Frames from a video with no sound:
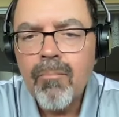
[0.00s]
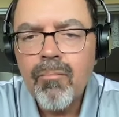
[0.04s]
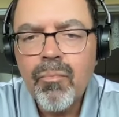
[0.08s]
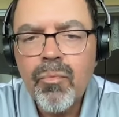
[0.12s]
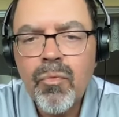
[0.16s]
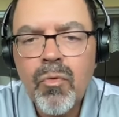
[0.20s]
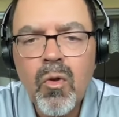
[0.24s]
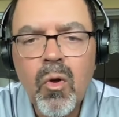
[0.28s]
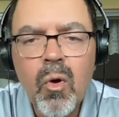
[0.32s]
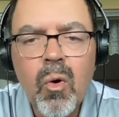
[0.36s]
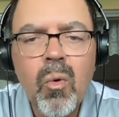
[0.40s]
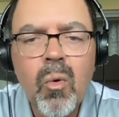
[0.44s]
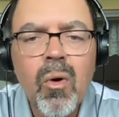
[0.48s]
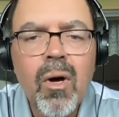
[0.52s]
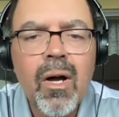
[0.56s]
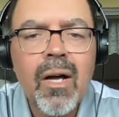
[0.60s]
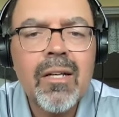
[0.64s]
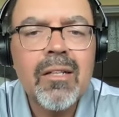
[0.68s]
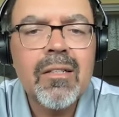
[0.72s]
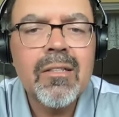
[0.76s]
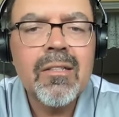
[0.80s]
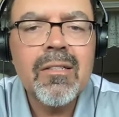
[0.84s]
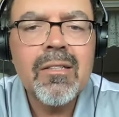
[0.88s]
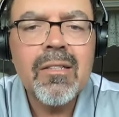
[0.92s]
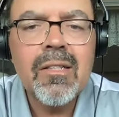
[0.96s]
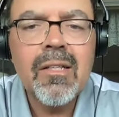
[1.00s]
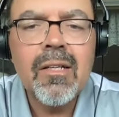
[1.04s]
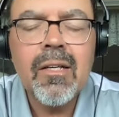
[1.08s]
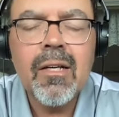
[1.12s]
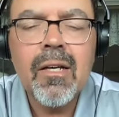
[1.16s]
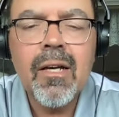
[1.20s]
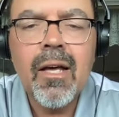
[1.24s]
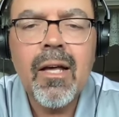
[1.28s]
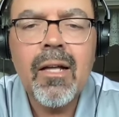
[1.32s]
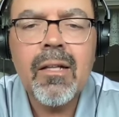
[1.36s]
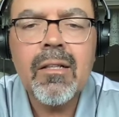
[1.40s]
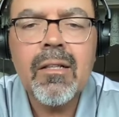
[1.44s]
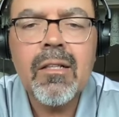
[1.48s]
No
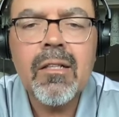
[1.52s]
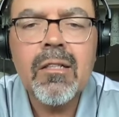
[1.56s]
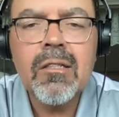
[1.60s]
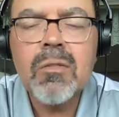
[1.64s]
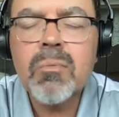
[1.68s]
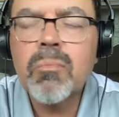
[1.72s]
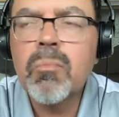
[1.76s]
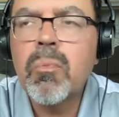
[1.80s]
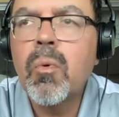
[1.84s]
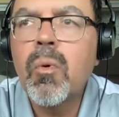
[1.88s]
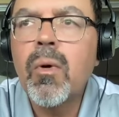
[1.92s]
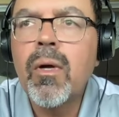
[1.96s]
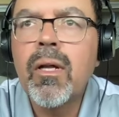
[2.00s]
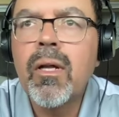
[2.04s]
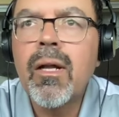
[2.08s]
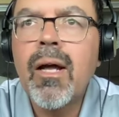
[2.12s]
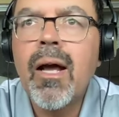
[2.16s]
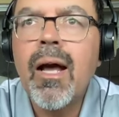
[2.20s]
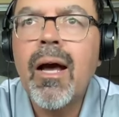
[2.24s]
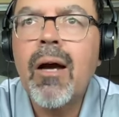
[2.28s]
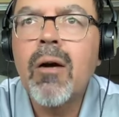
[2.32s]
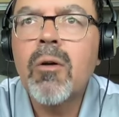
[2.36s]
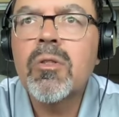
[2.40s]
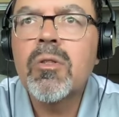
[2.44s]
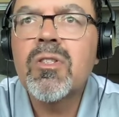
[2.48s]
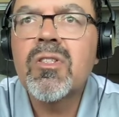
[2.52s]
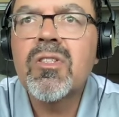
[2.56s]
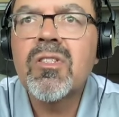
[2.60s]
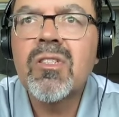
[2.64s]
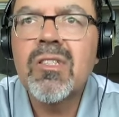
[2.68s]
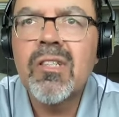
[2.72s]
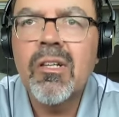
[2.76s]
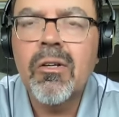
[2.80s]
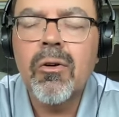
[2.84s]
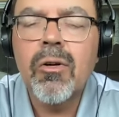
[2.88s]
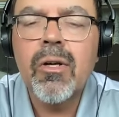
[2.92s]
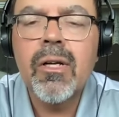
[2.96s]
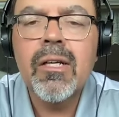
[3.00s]
idea at this point how
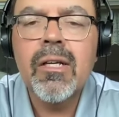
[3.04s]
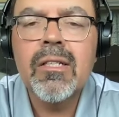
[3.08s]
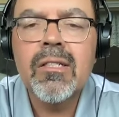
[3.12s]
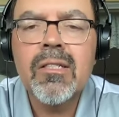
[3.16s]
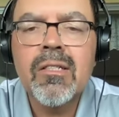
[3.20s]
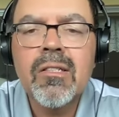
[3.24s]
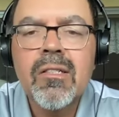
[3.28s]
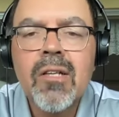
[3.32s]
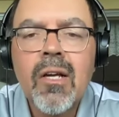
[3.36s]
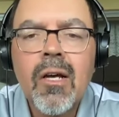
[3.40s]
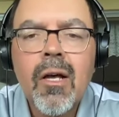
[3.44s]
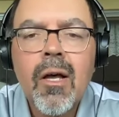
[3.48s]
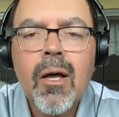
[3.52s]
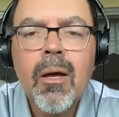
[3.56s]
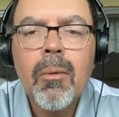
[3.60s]
serious